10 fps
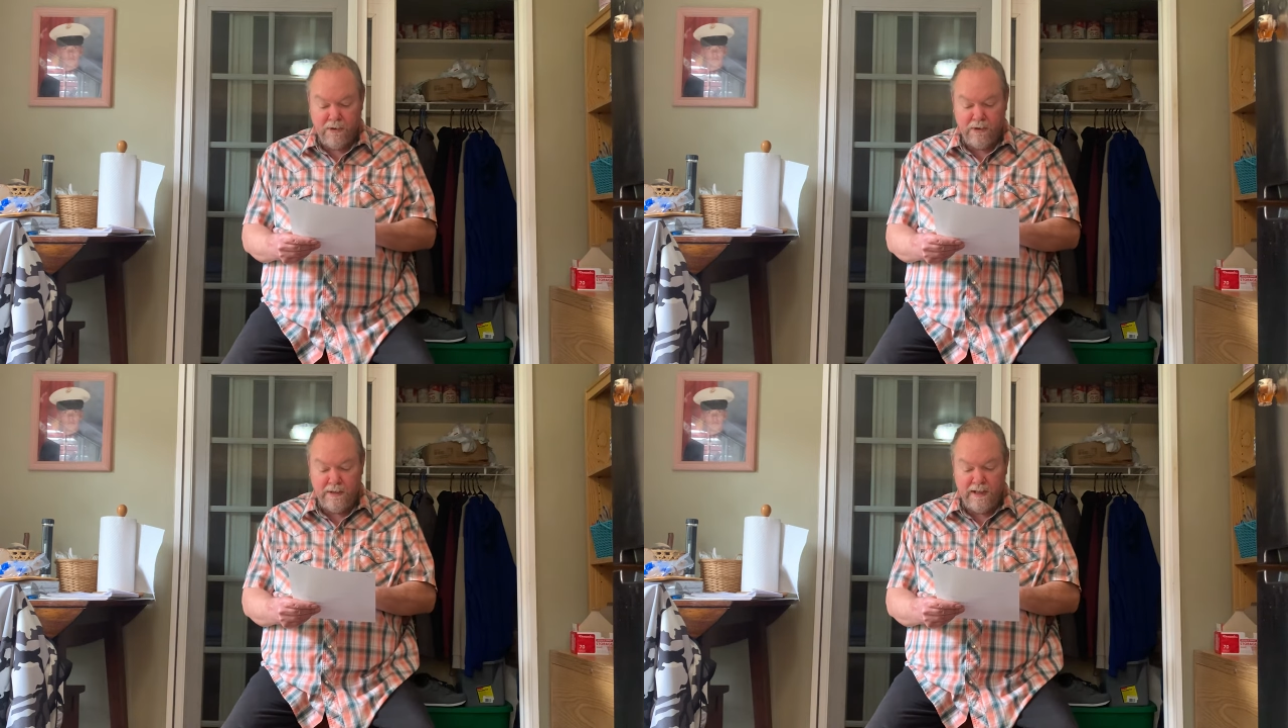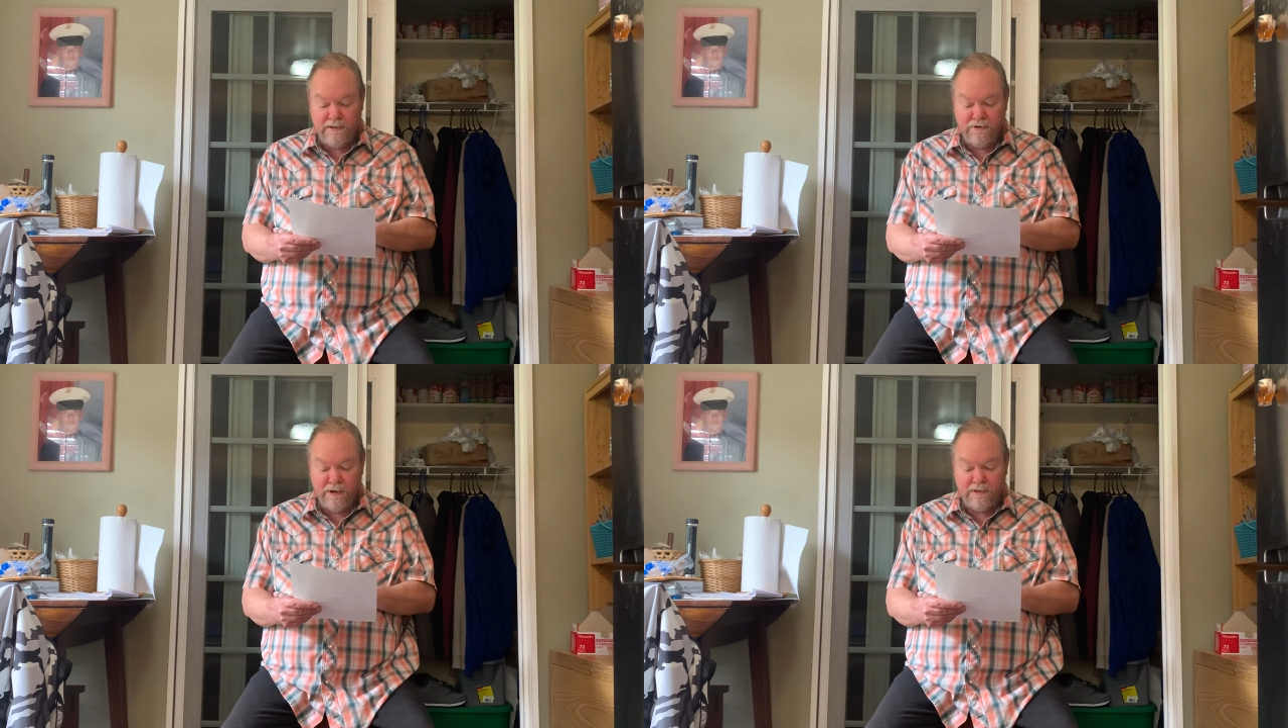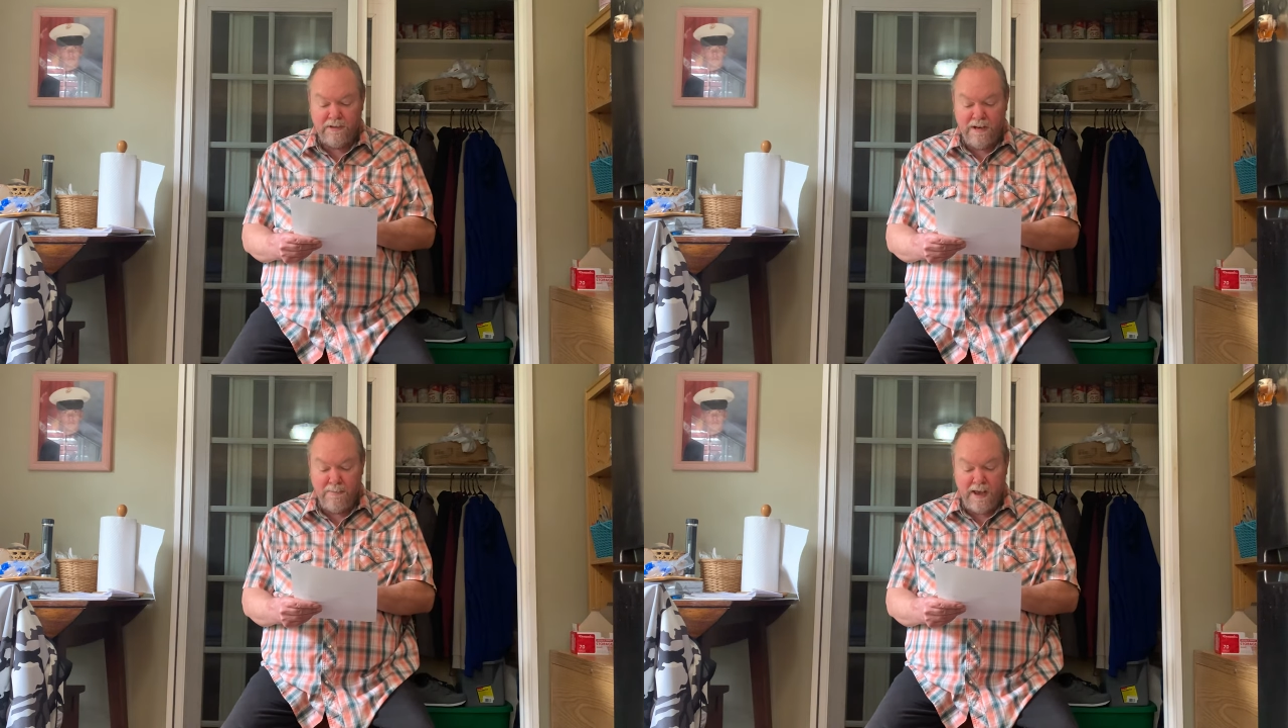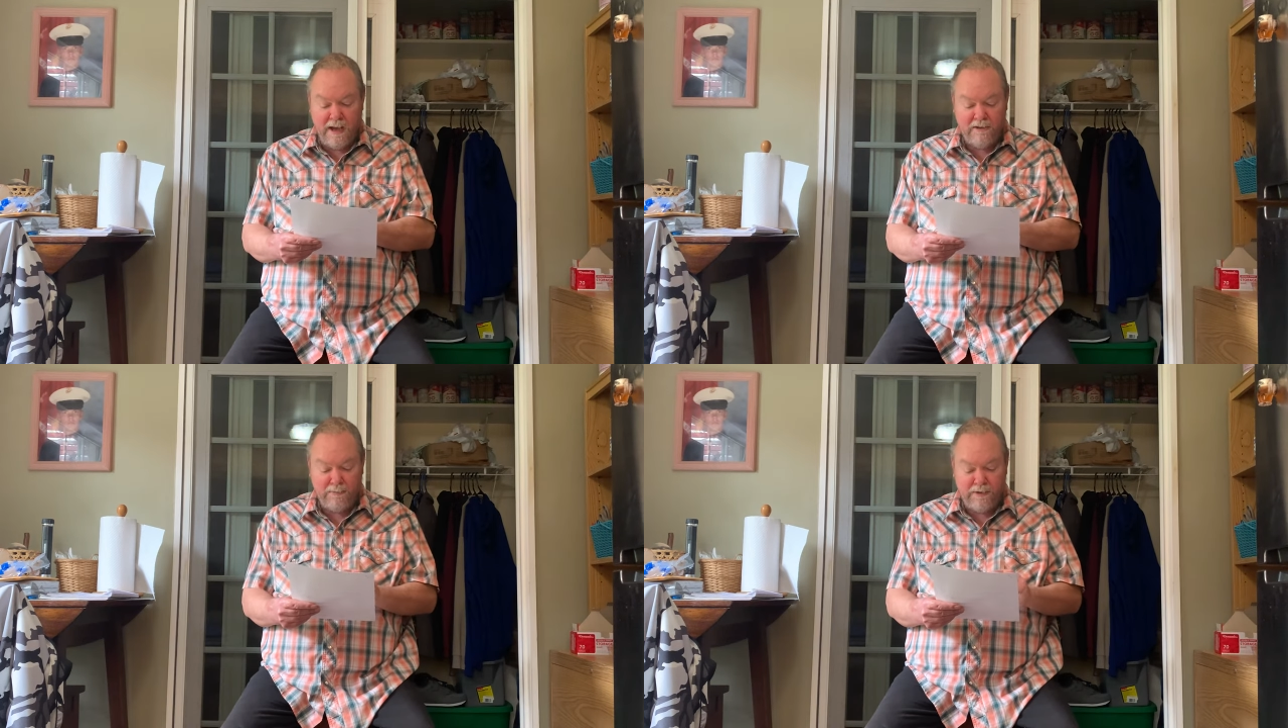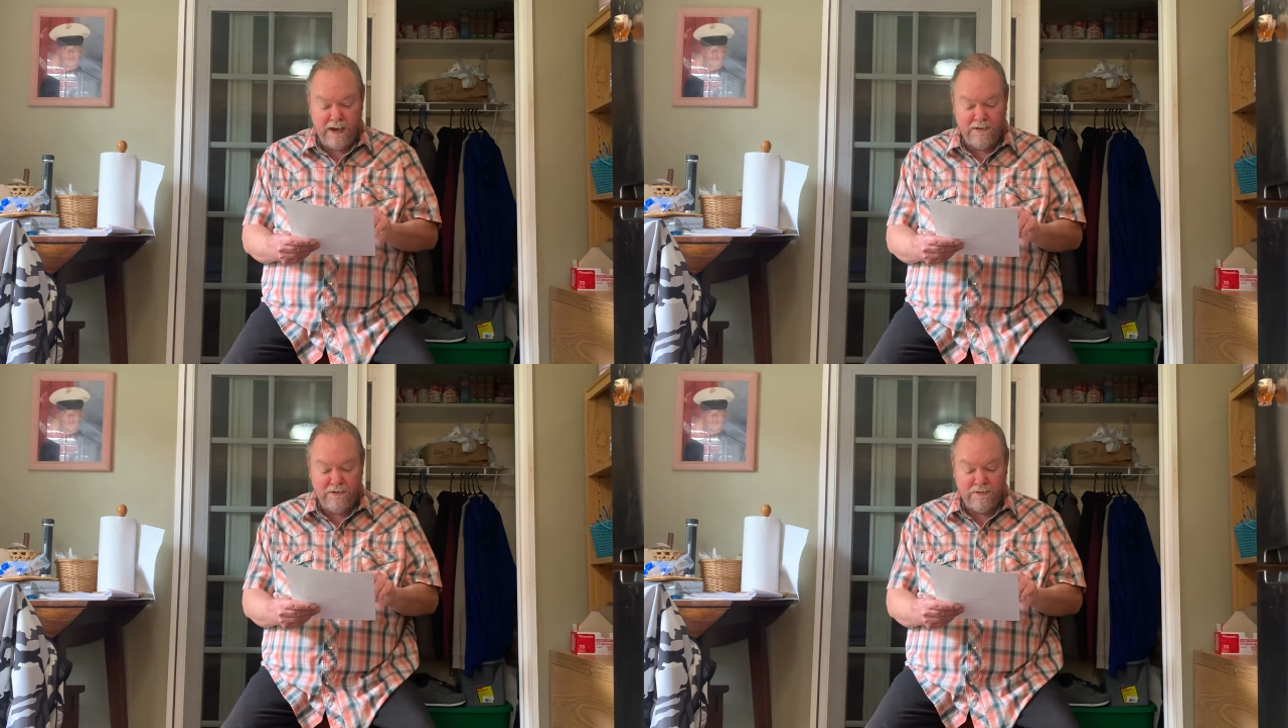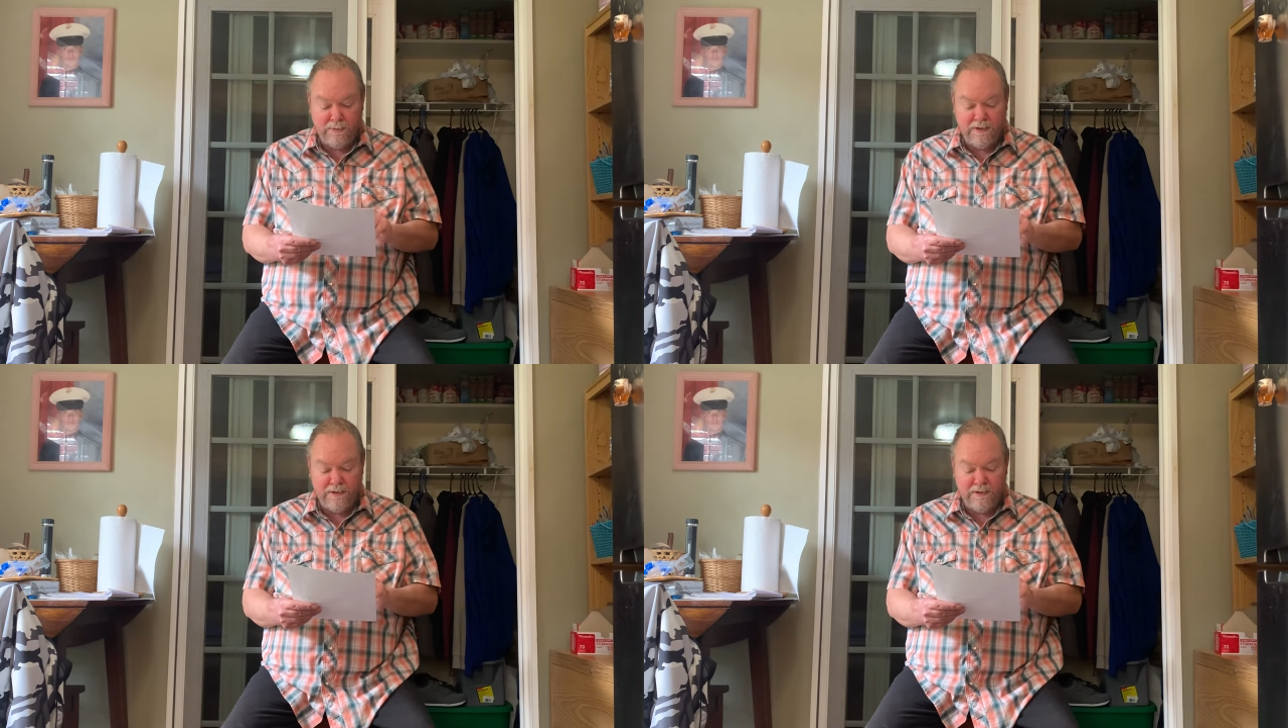CoinLedger exceeded my expectations with